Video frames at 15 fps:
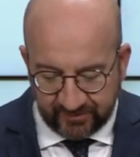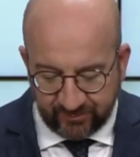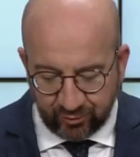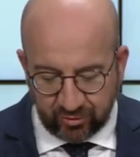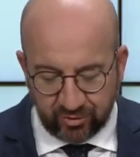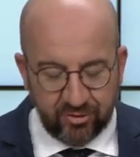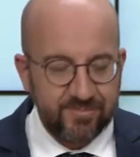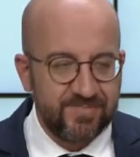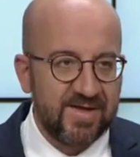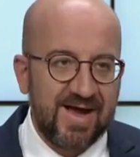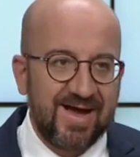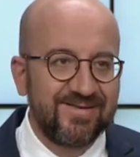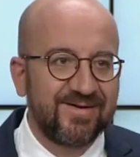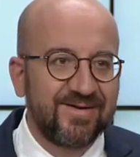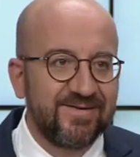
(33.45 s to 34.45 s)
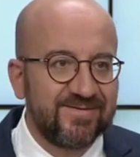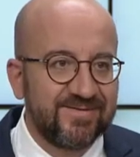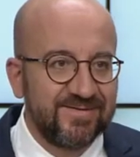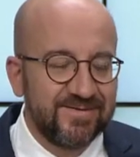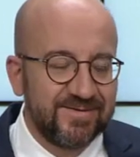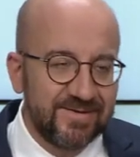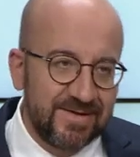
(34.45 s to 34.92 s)
has to be able to
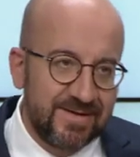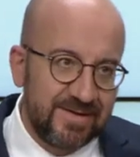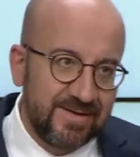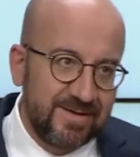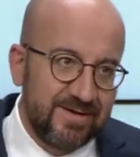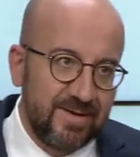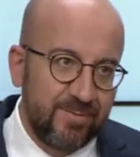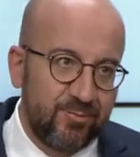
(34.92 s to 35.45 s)
mobilize